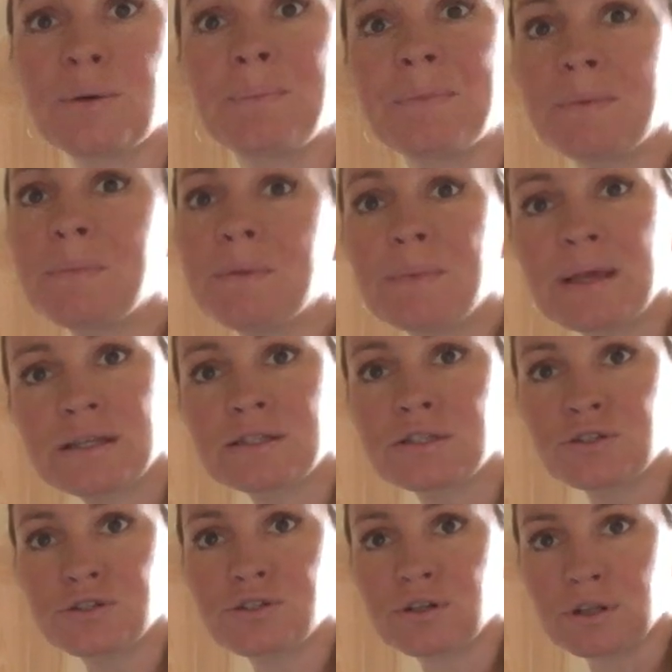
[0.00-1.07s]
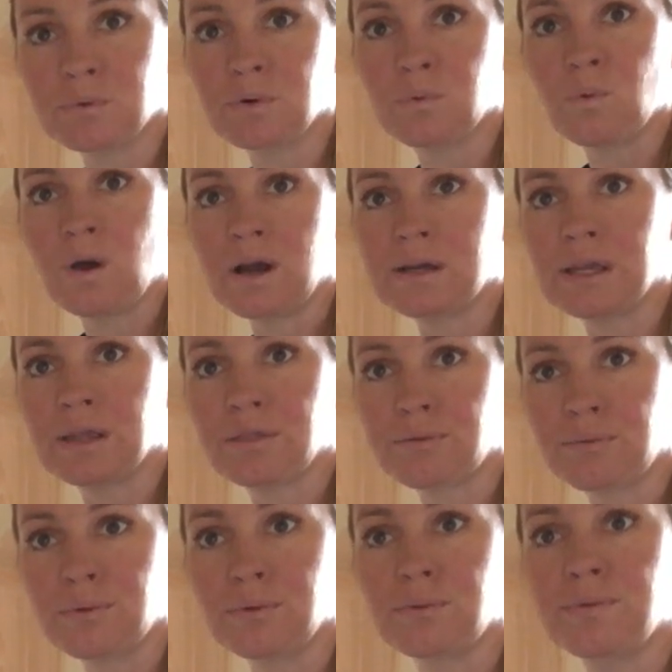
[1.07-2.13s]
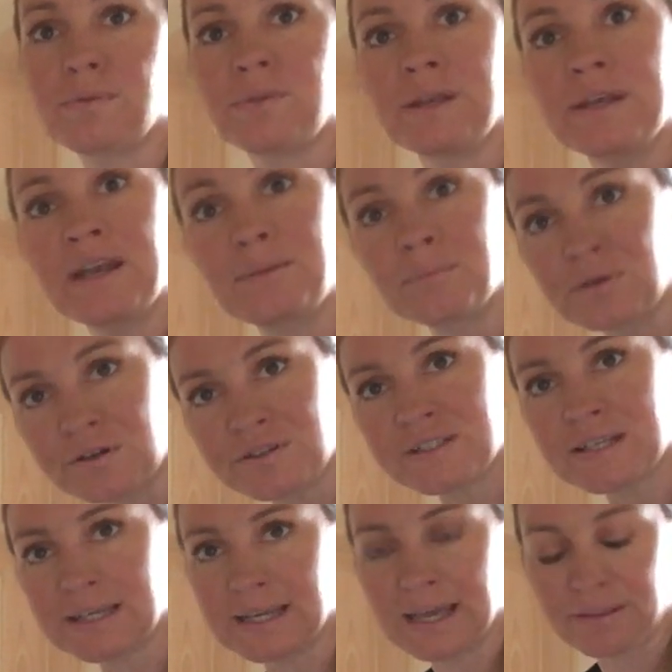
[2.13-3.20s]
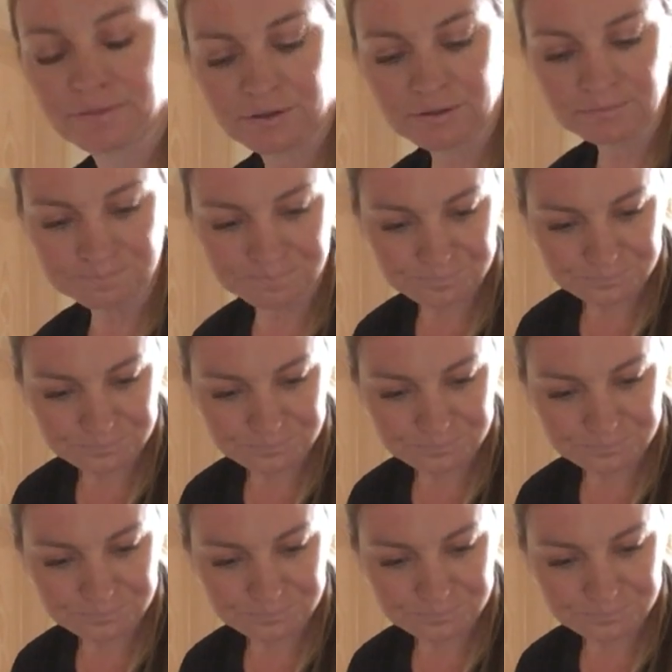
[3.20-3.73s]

I'm going to be making sure that we're walking through the numbers together.